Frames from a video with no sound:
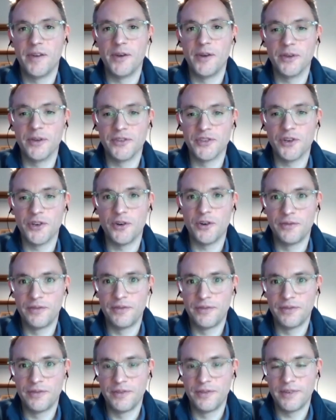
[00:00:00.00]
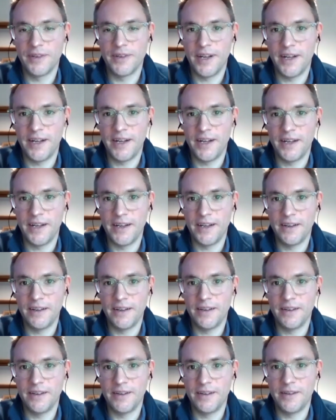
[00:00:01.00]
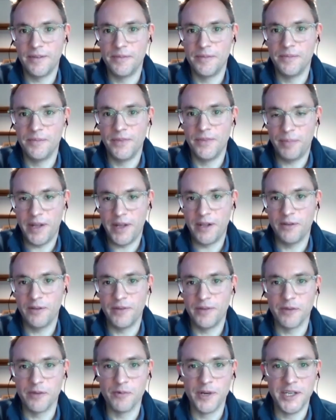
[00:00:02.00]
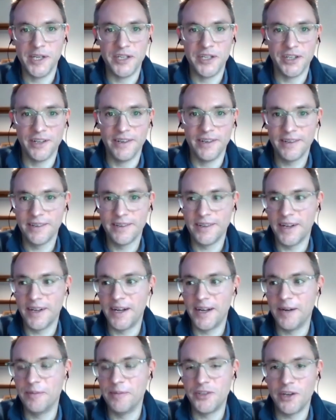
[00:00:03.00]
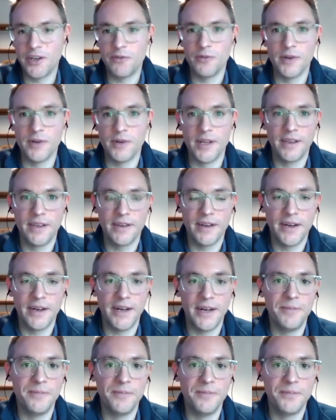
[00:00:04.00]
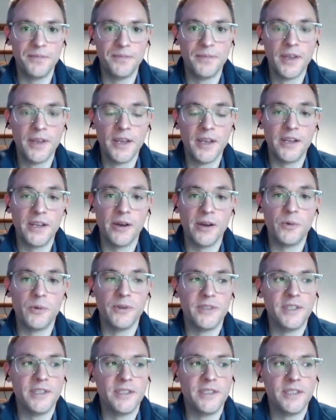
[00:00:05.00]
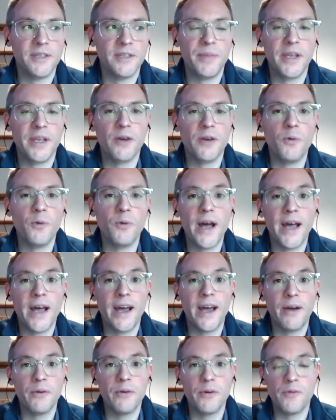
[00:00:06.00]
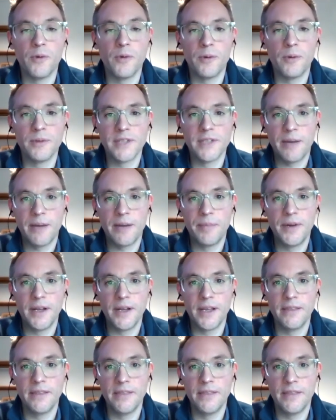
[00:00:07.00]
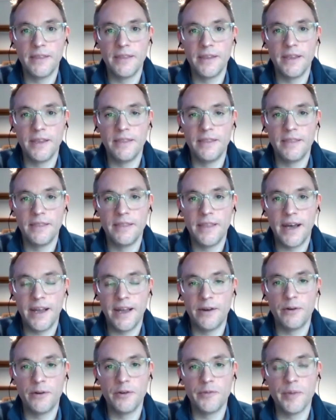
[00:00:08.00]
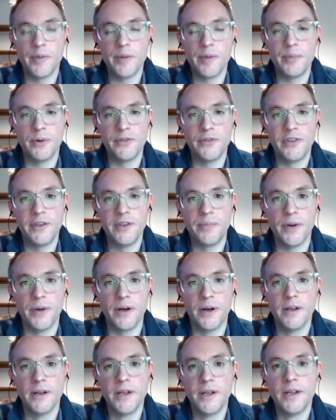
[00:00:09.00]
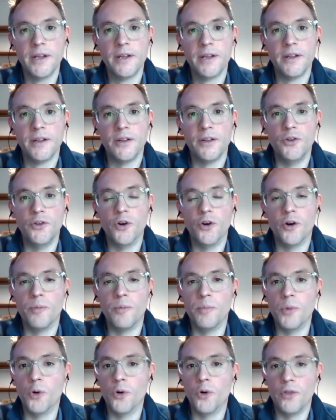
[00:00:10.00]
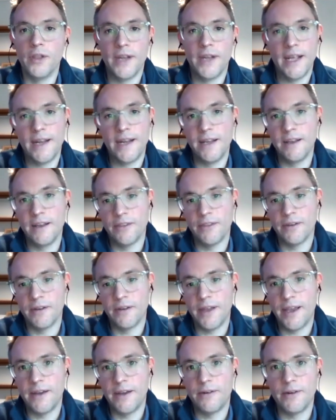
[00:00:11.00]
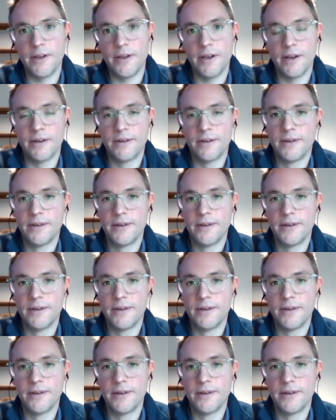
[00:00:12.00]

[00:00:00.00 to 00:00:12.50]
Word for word: the focus off uh, the pelvic region um, generally. Um, you know, I wanted to be aware of what was happening in in that area of my body, but not more than any other area.